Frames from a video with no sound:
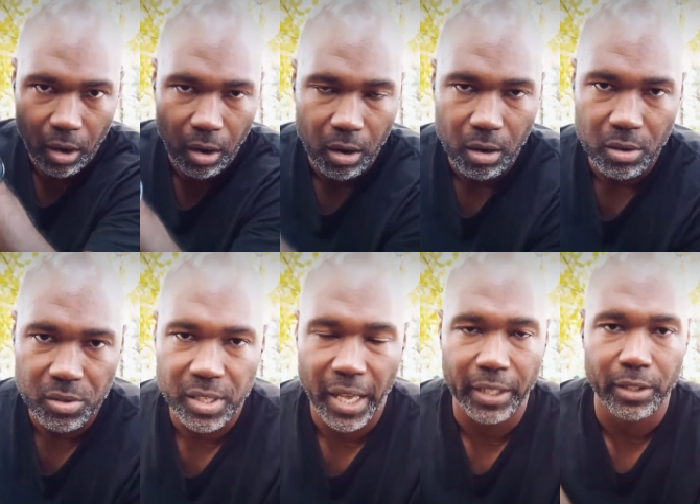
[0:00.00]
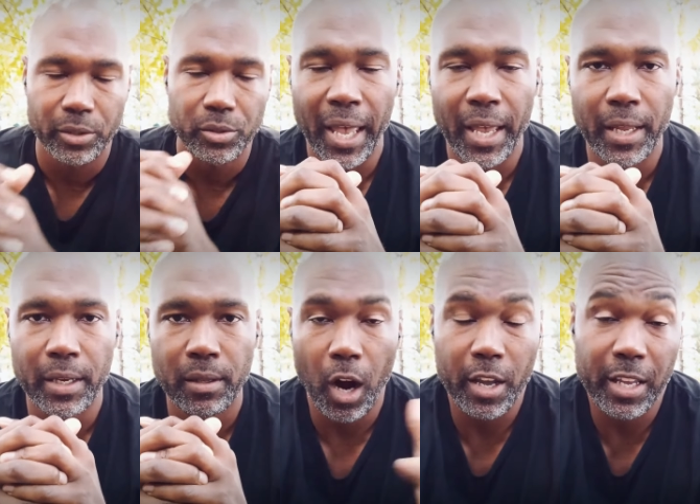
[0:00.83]
all sectors and
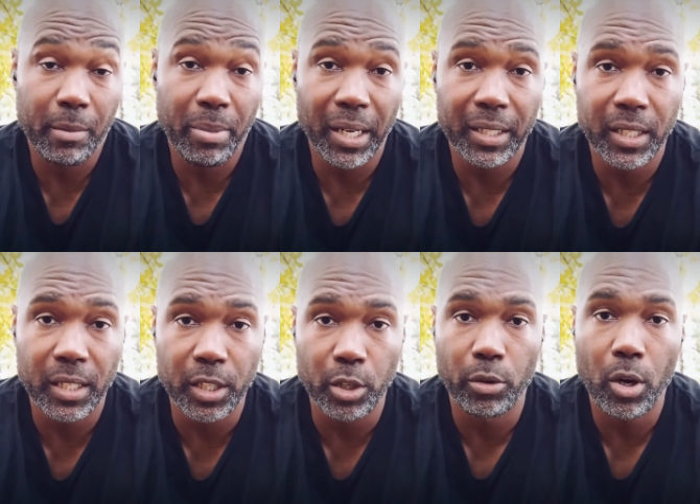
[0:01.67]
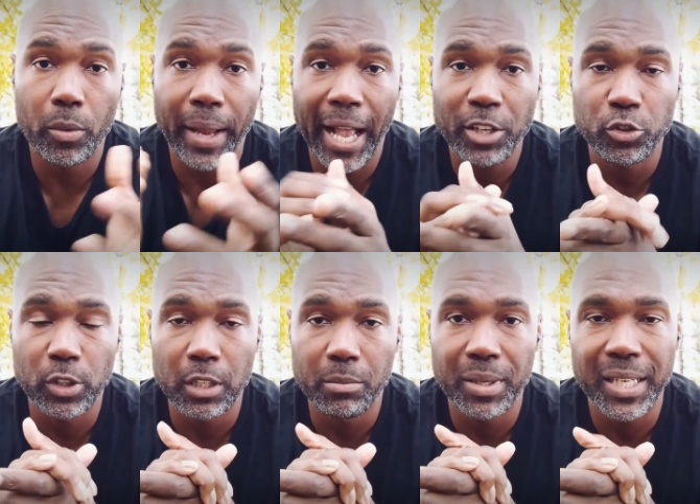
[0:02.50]
our inability to grow
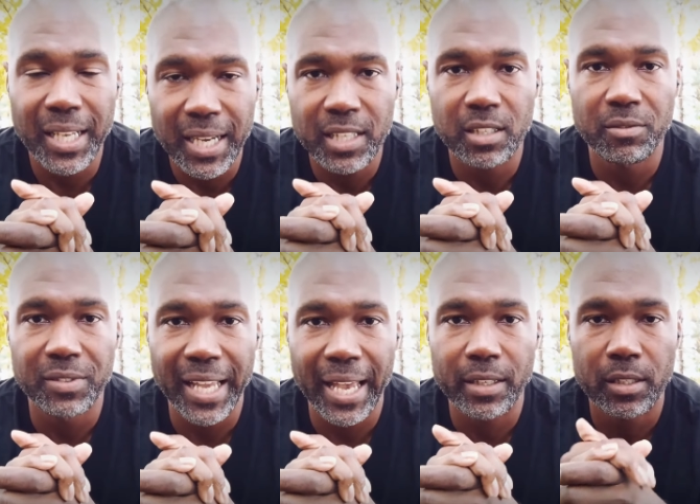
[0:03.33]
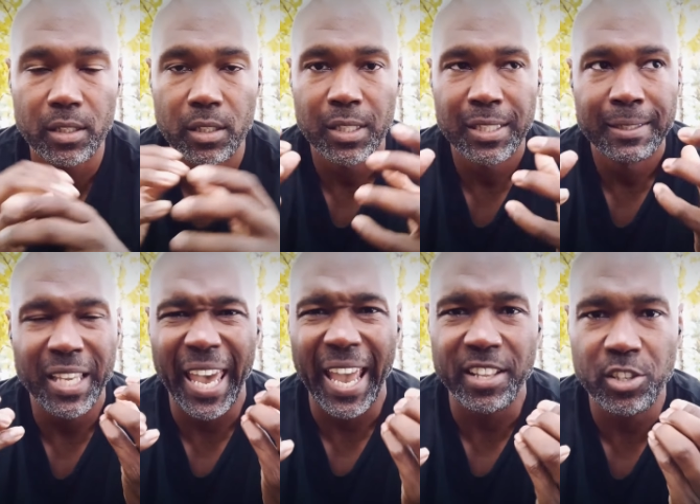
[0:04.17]
naturally because of debt's
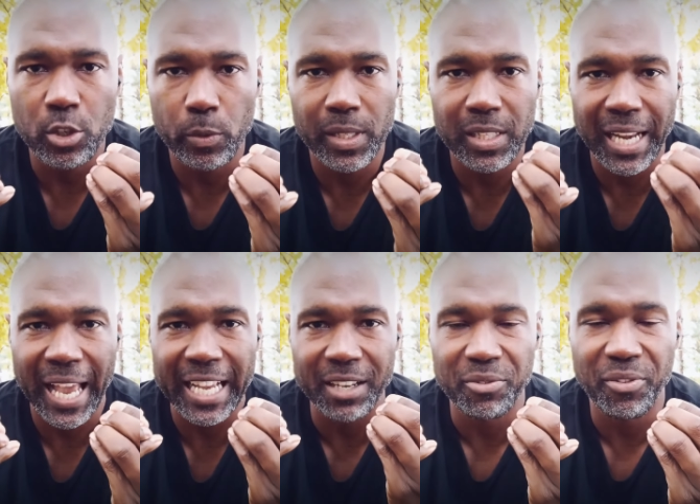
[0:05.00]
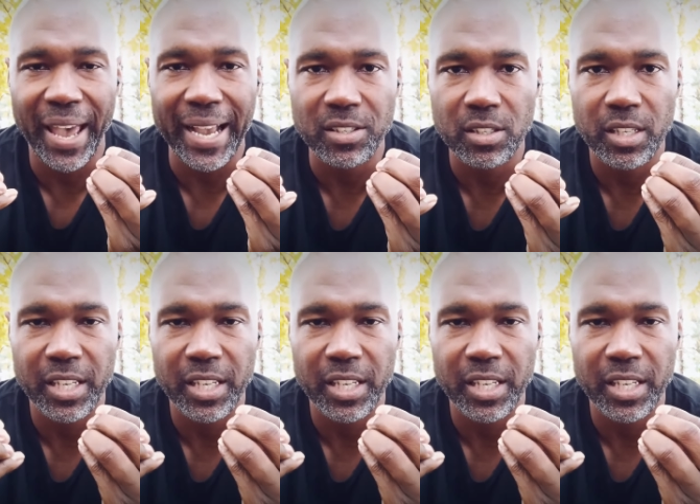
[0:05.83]
cancerous like effects.